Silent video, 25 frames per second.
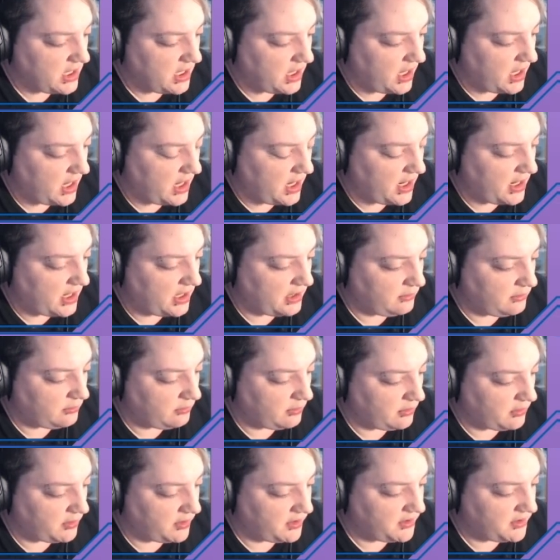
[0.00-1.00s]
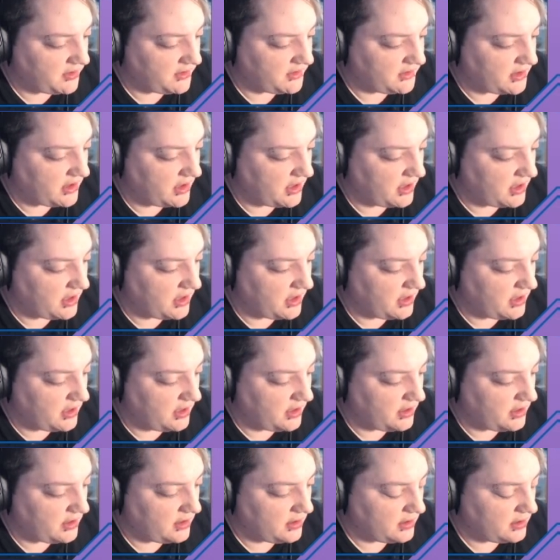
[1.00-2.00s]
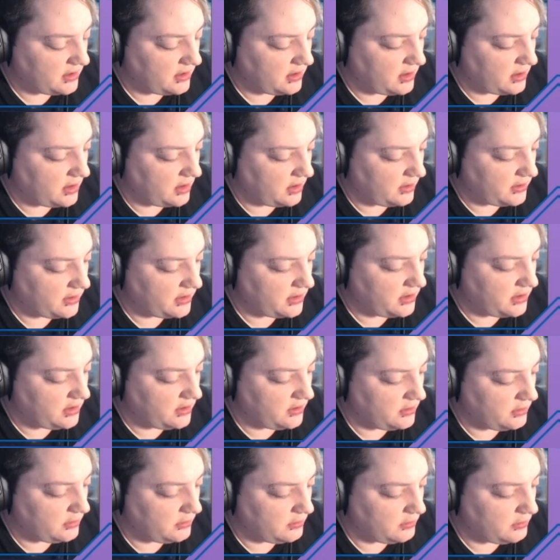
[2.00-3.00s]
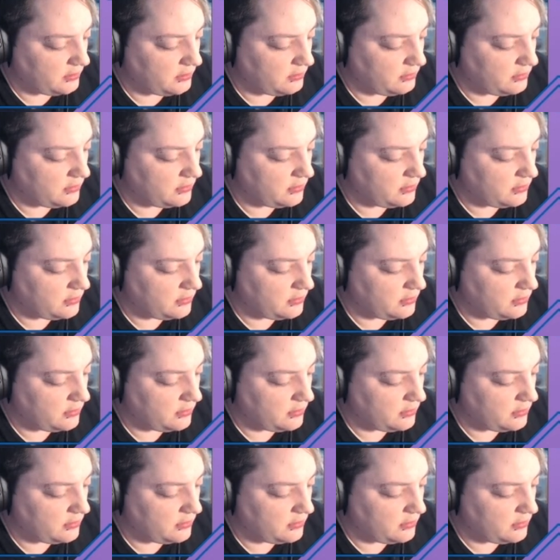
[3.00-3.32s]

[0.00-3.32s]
And we're going to say color Q